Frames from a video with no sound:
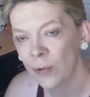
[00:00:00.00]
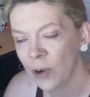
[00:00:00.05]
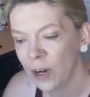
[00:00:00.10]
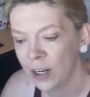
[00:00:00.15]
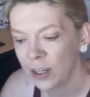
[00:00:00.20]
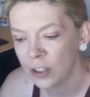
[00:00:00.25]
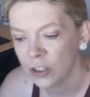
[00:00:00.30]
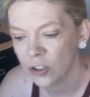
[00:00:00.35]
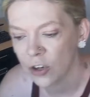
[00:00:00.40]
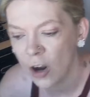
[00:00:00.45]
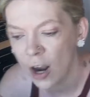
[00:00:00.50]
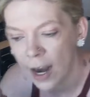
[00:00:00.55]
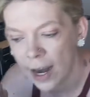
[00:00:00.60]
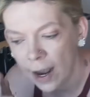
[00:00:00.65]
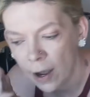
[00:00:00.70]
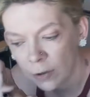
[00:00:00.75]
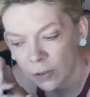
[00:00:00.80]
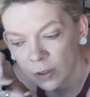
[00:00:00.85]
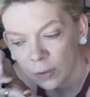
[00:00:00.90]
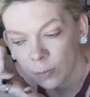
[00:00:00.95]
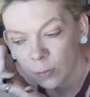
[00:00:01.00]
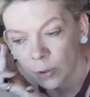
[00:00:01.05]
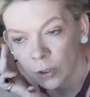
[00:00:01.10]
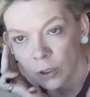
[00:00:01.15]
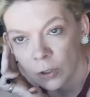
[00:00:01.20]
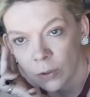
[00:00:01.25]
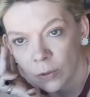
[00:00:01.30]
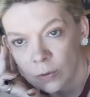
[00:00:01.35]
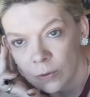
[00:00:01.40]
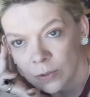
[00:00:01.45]
wanted to try out the
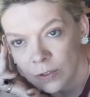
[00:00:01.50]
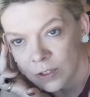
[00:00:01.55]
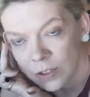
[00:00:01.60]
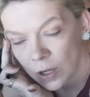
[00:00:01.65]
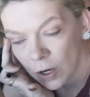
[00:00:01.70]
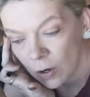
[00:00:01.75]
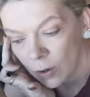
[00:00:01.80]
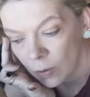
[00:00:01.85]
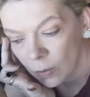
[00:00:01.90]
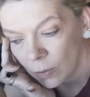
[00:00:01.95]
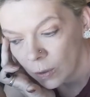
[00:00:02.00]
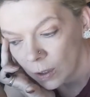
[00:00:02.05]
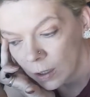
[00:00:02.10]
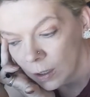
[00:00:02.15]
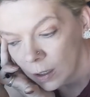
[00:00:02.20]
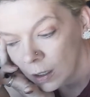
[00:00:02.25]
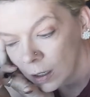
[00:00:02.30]
blue, so